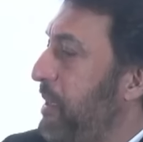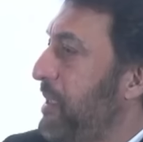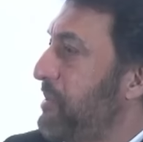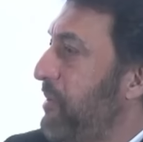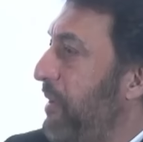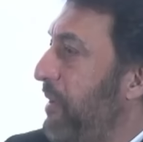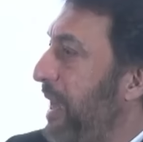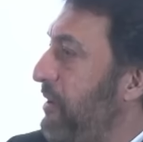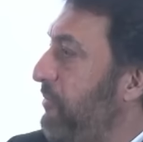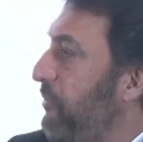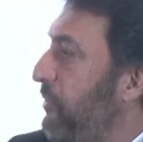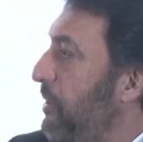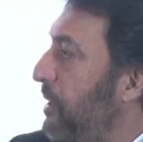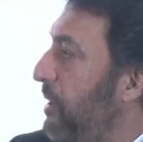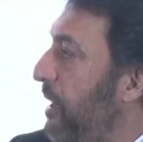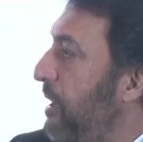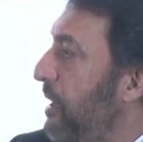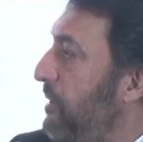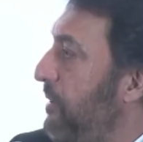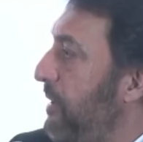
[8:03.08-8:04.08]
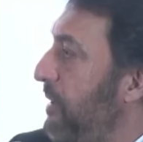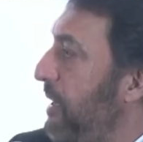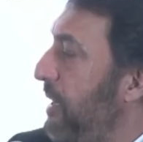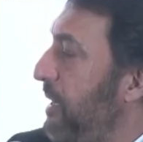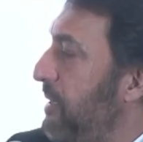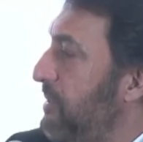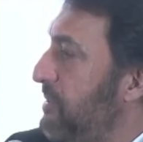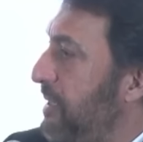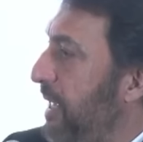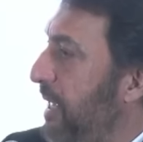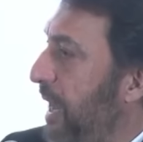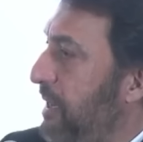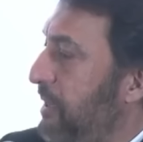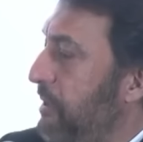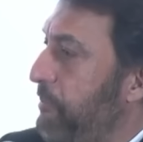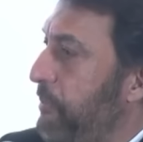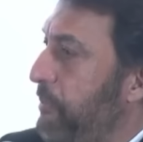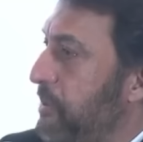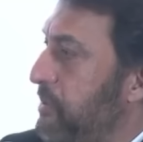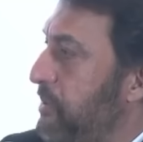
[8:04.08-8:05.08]
is right for the country is that
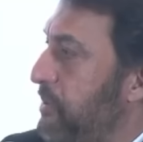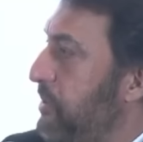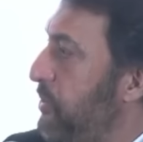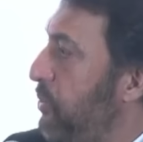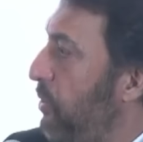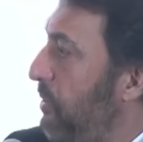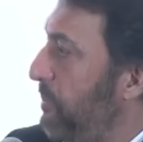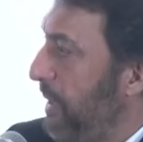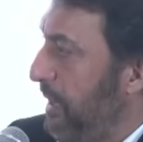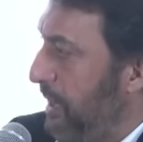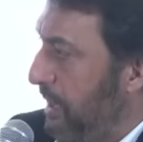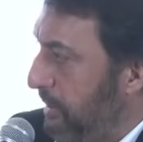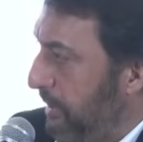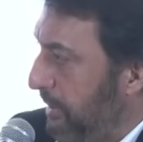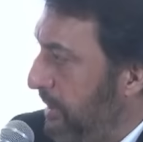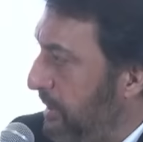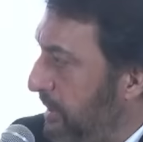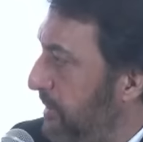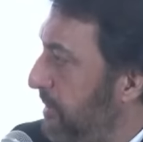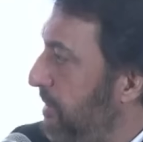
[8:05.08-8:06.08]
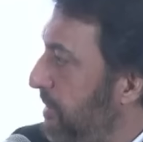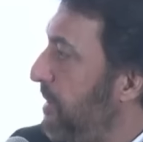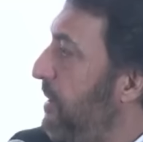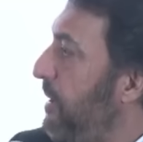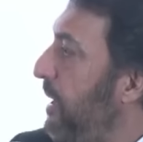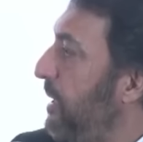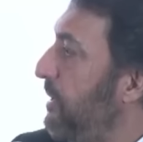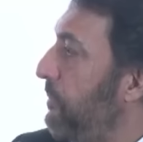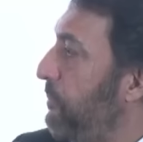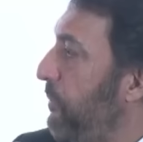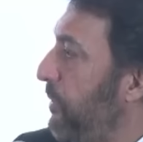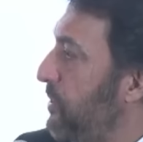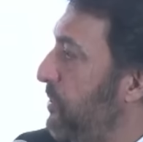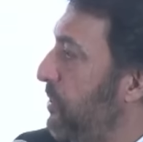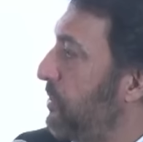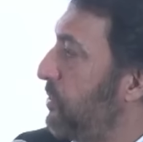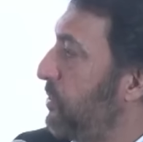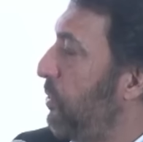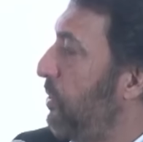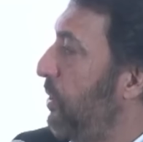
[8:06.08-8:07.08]
the person should be literate and the mm-hmm.
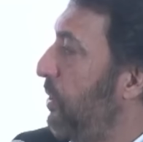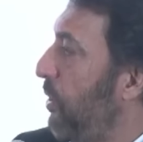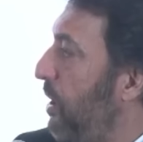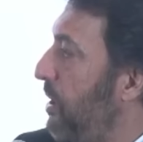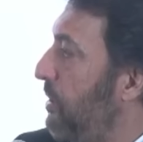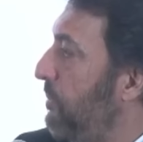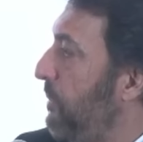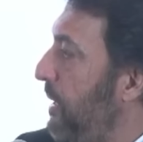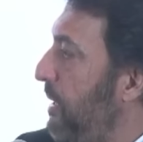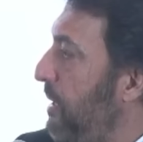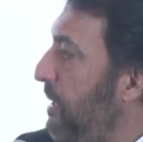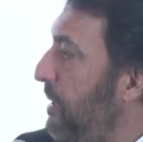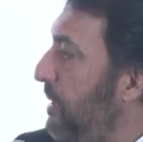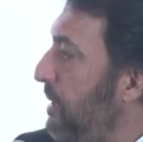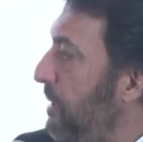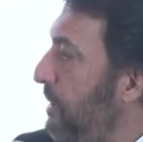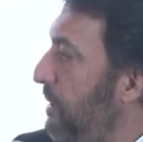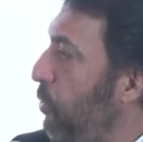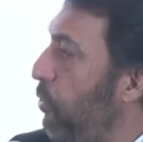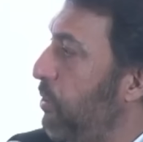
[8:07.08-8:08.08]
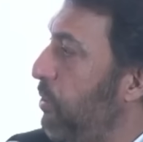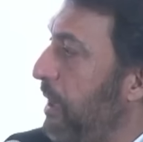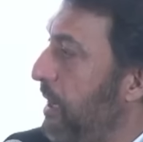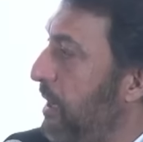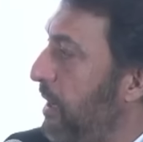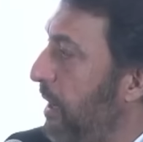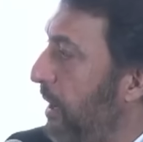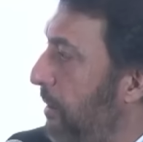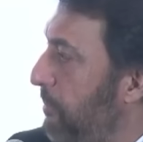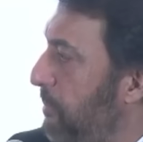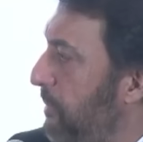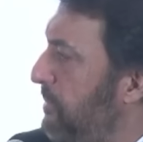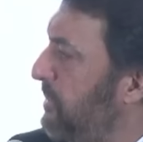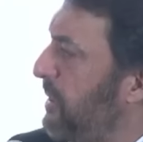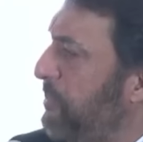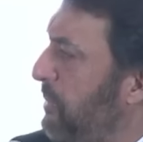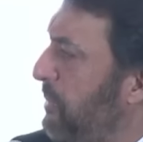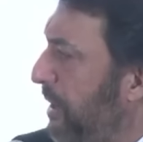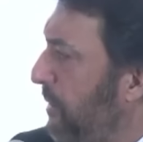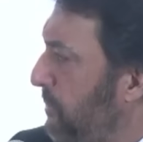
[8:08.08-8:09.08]
person should not be totally corrupt.
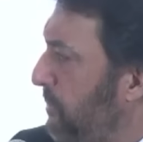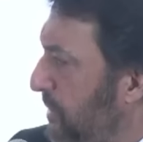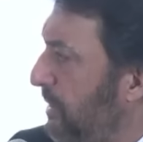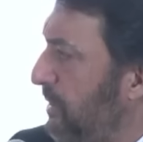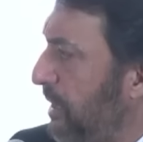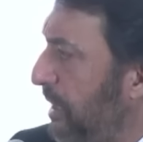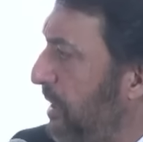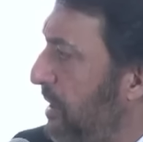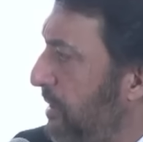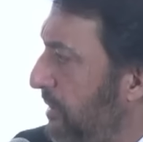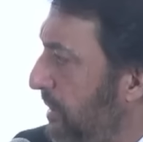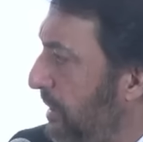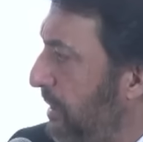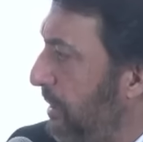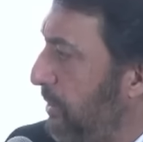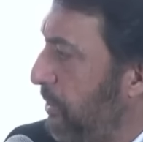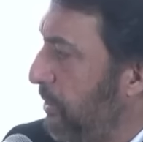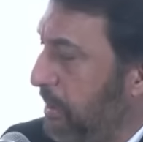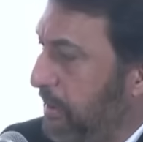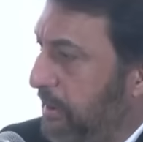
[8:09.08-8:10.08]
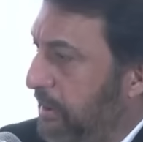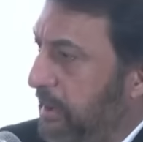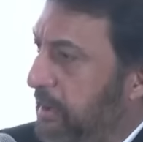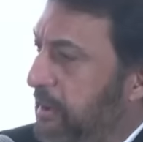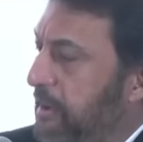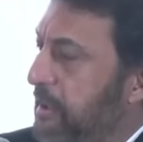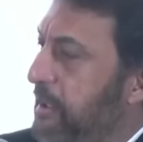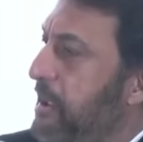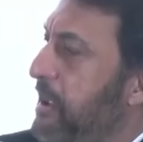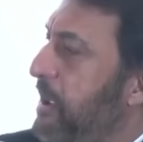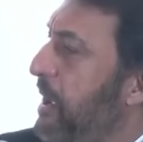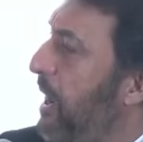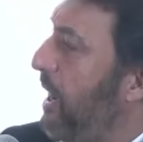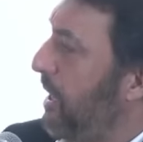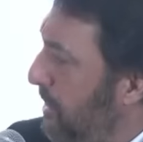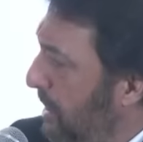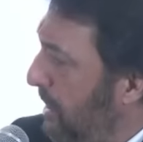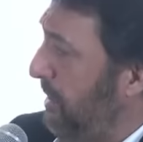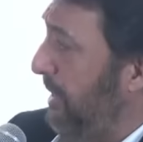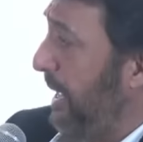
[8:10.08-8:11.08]
Some corruption the country can tolerate.
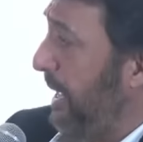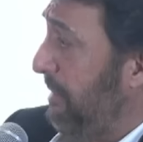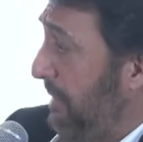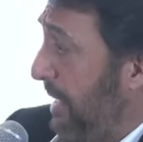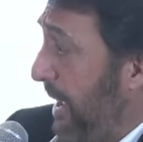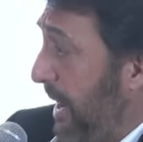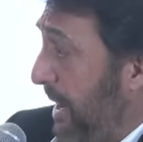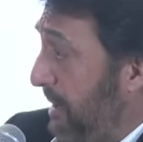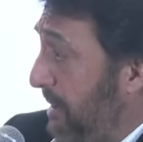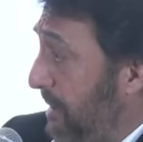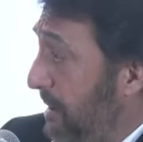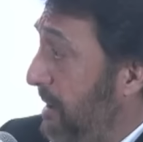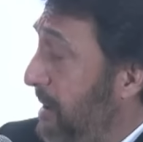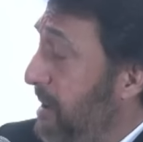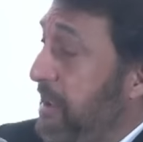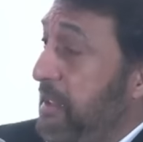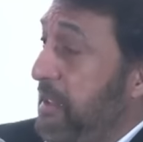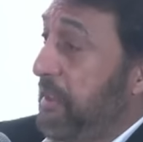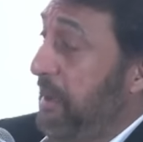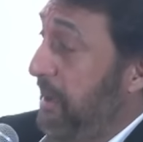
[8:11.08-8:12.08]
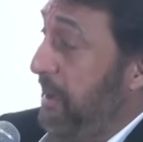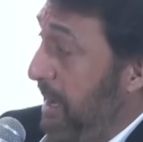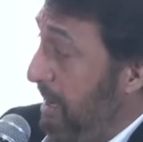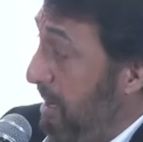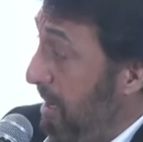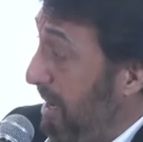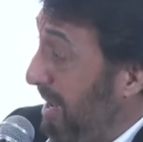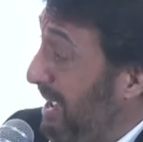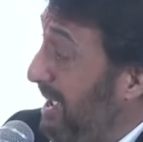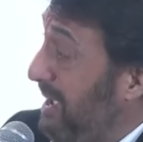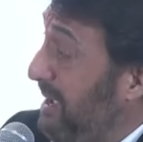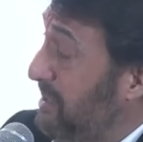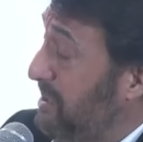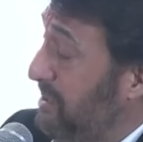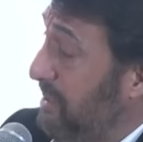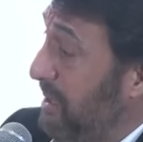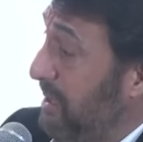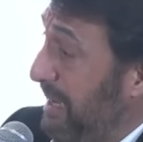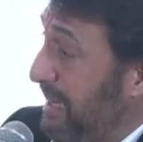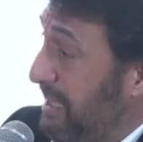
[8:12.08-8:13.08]
Other than that, the
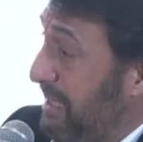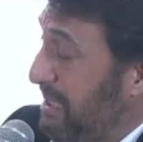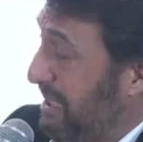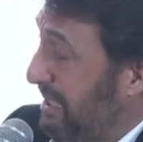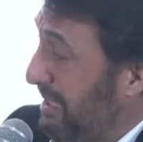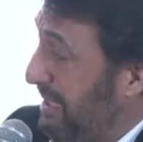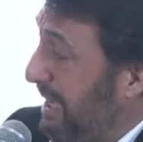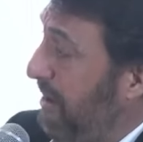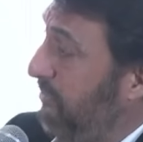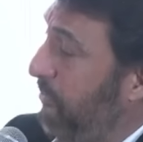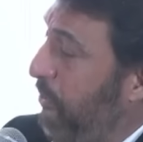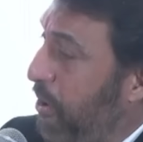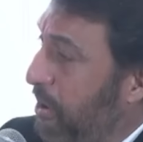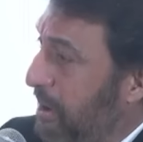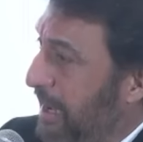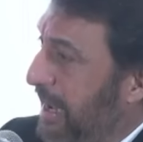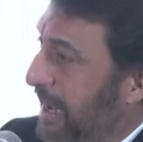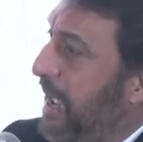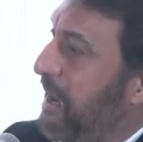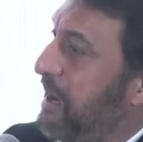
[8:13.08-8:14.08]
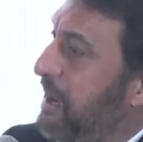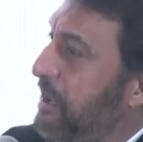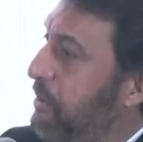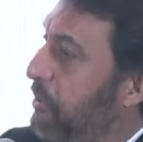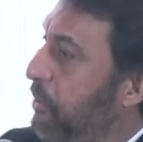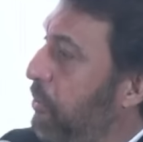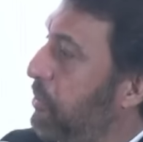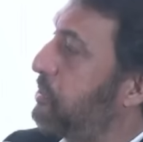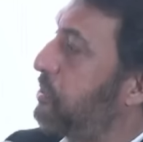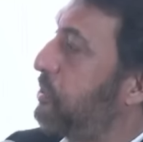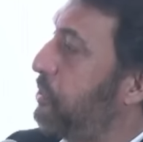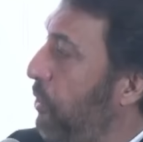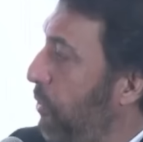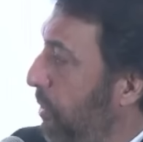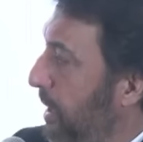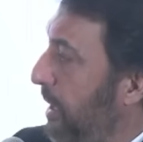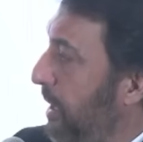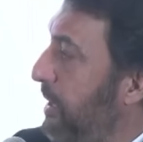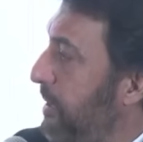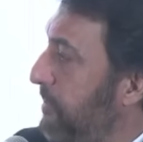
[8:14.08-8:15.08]
India's itself organic growth
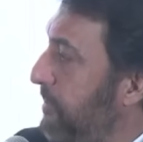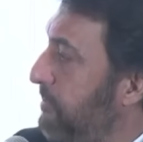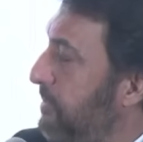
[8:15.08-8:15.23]
story